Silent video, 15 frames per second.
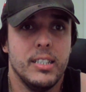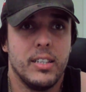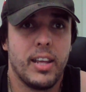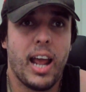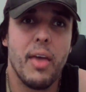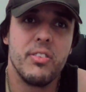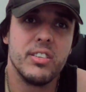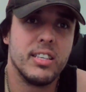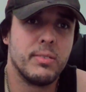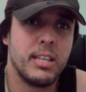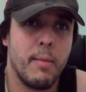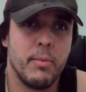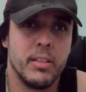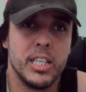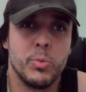The 8th of
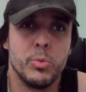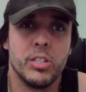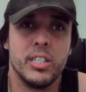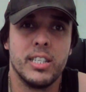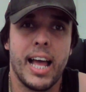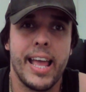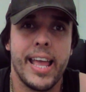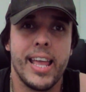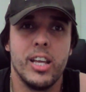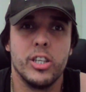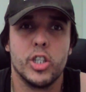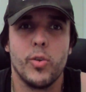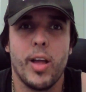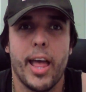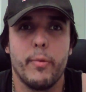September, this was the day
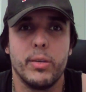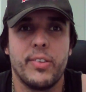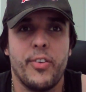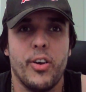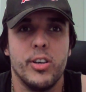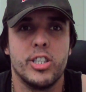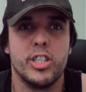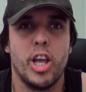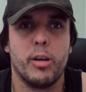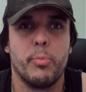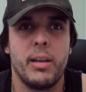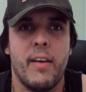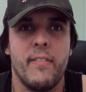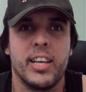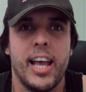Australia was first
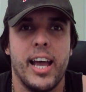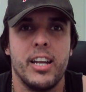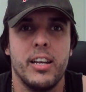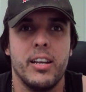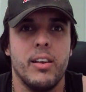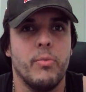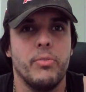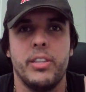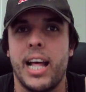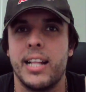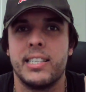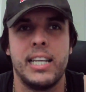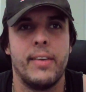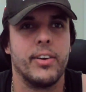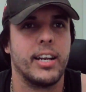circumnavigated.
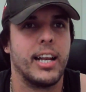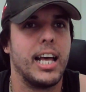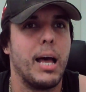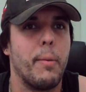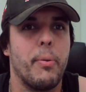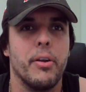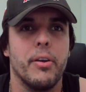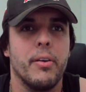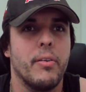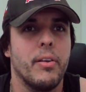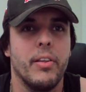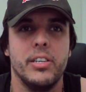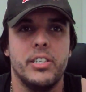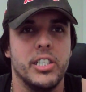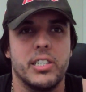That's never going to happen.
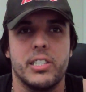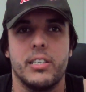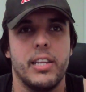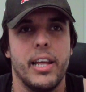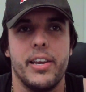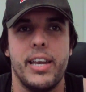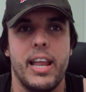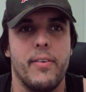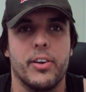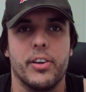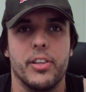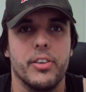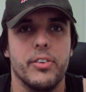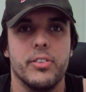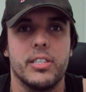They're never going
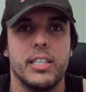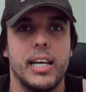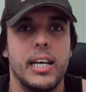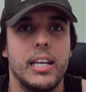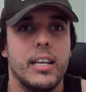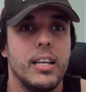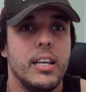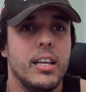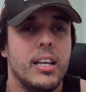to use that.